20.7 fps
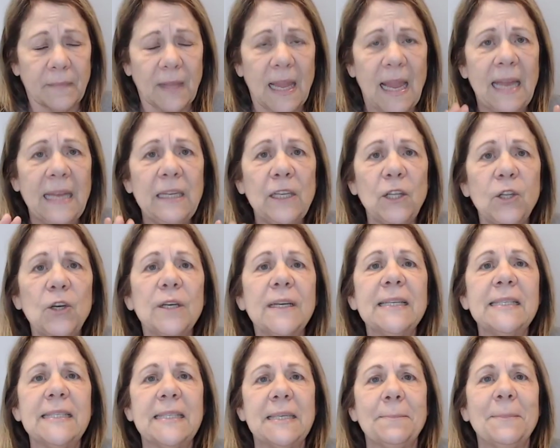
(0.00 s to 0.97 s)
and look
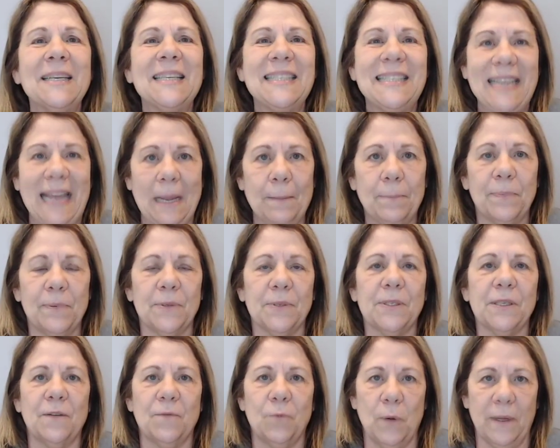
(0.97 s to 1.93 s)
at some
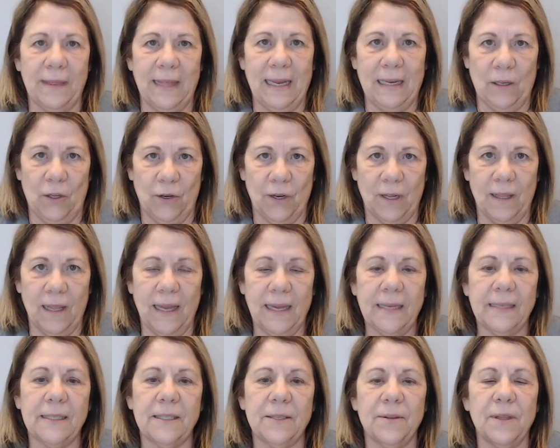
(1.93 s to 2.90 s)
examples of what they look
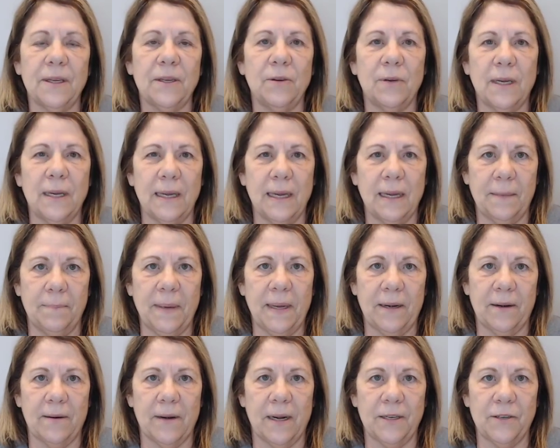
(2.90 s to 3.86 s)
like so that you can get a
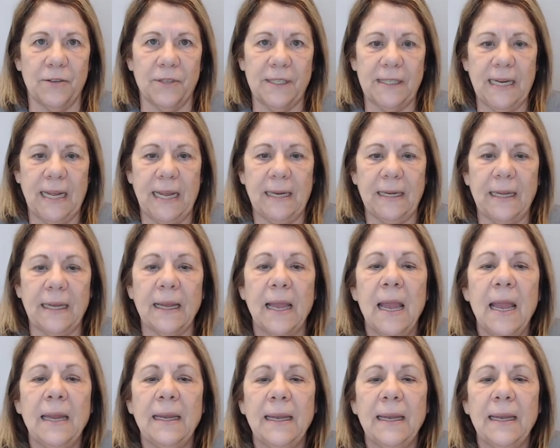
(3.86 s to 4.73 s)
better understanding.